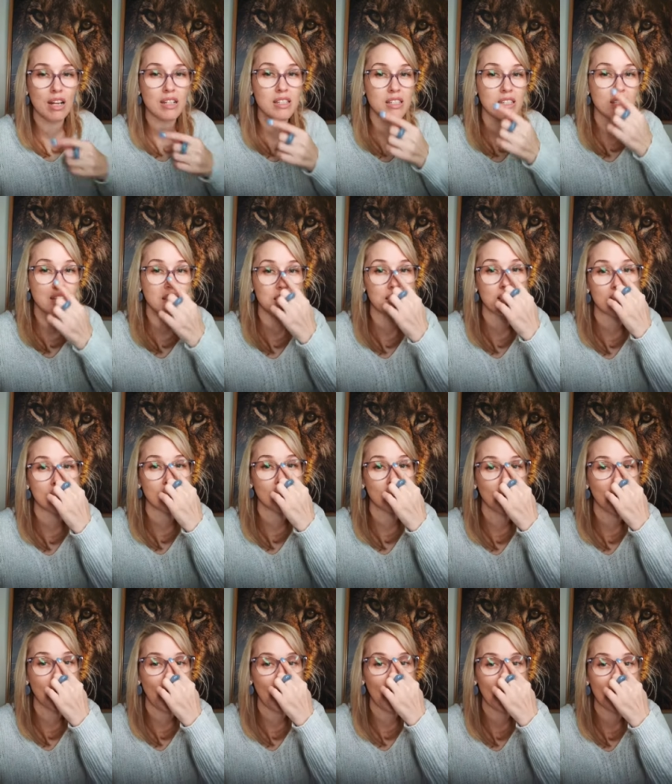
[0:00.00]
Righteousness
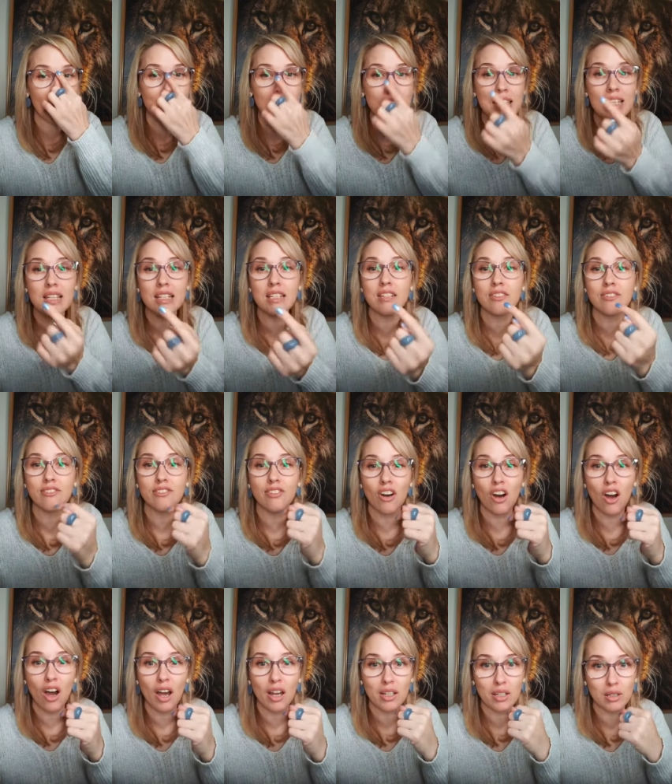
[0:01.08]
is not anything
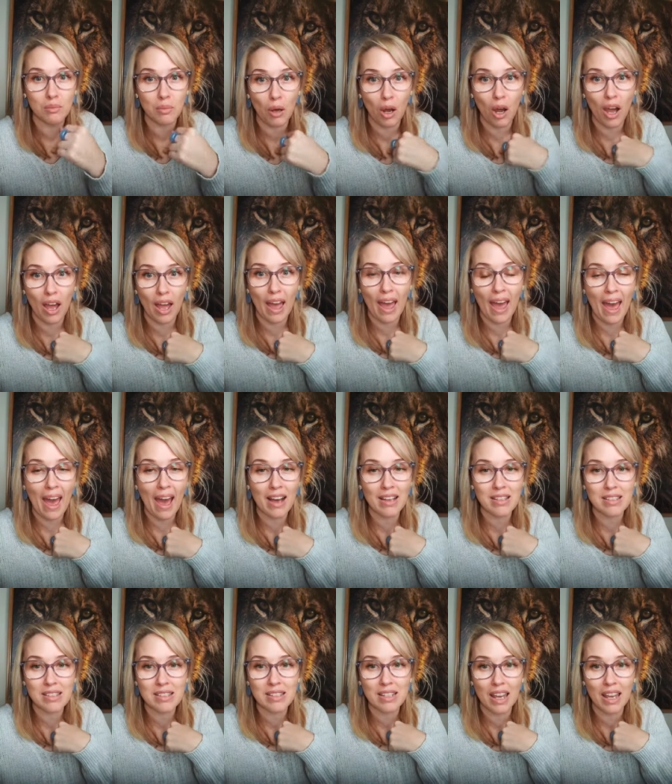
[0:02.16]
defined by
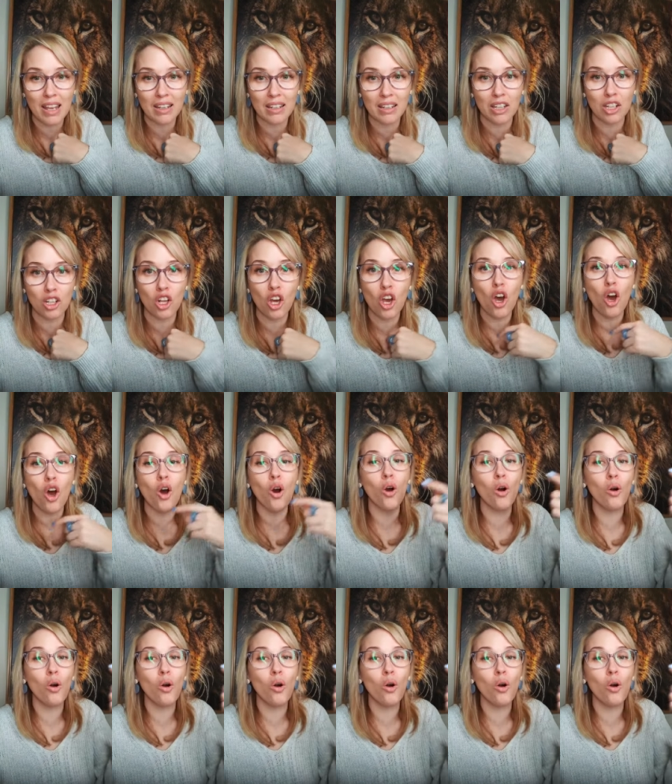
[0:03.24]
our standard